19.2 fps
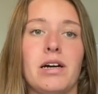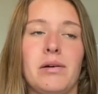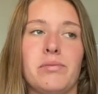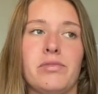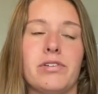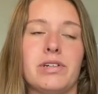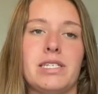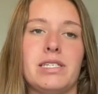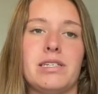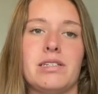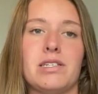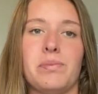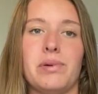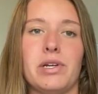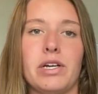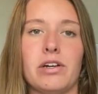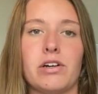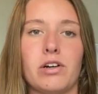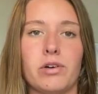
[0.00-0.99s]
For instance,
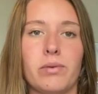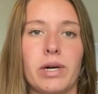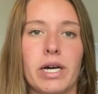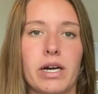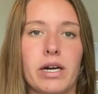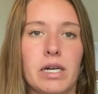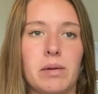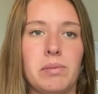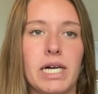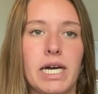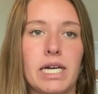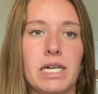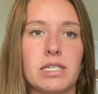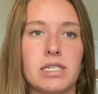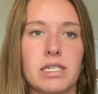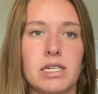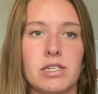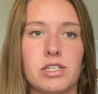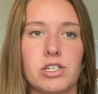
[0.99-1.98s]
putting cookware and
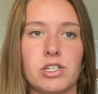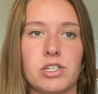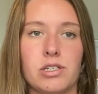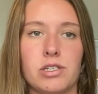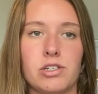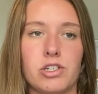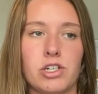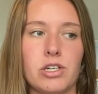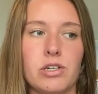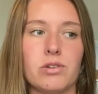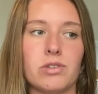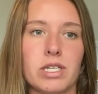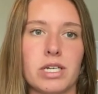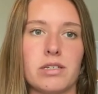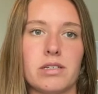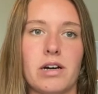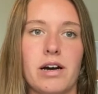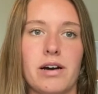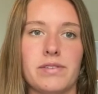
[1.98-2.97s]
appliances she
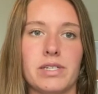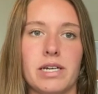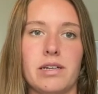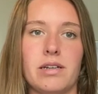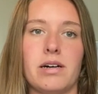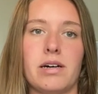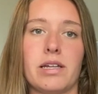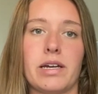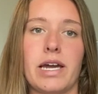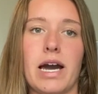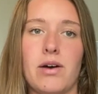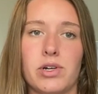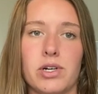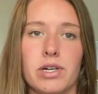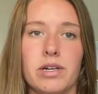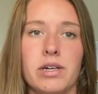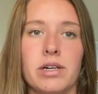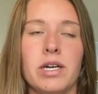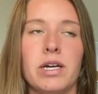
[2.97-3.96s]
uses often on the
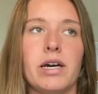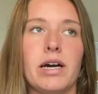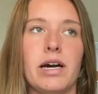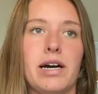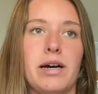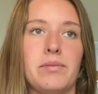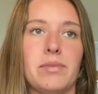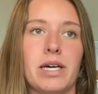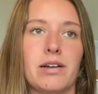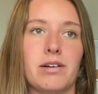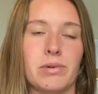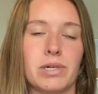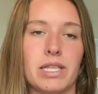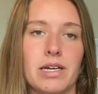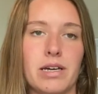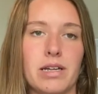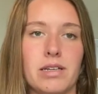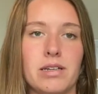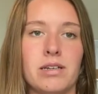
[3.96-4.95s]
counter that are
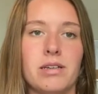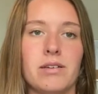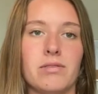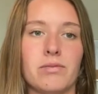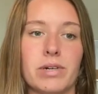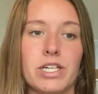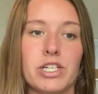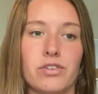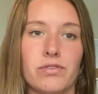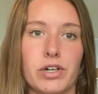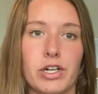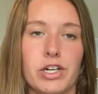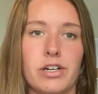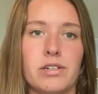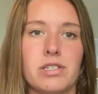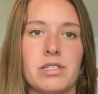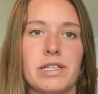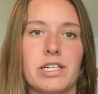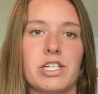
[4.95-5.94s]
within reach for her
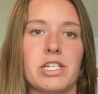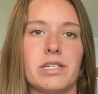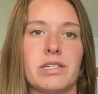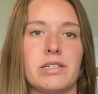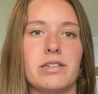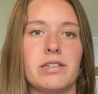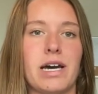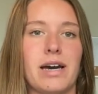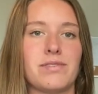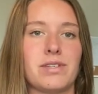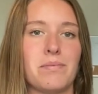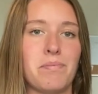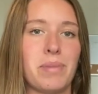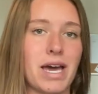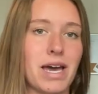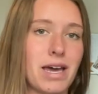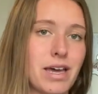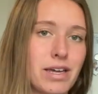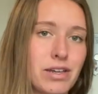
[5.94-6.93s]
so that she doesn't have to
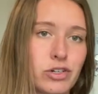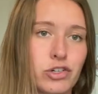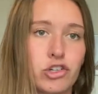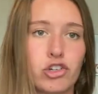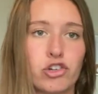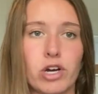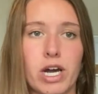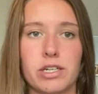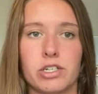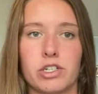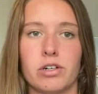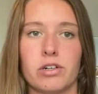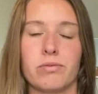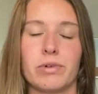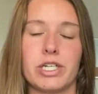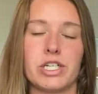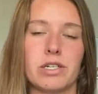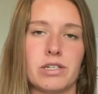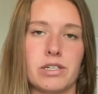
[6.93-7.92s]
bend or stretch or
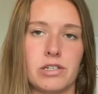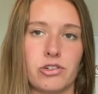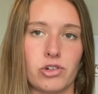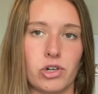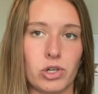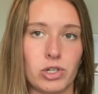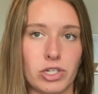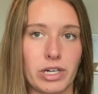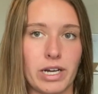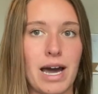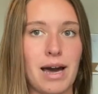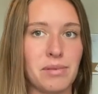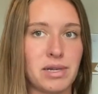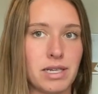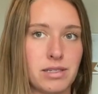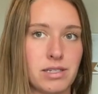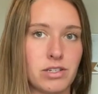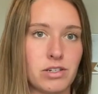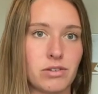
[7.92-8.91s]
reach into drawers or
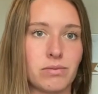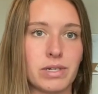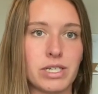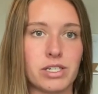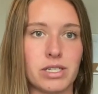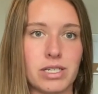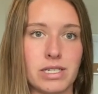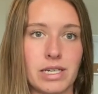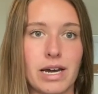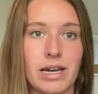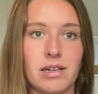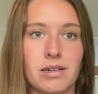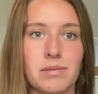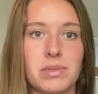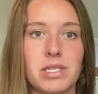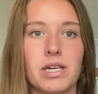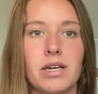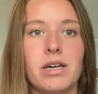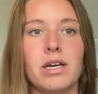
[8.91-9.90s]
cabinets to reach these
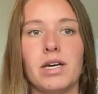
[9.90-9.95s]
items.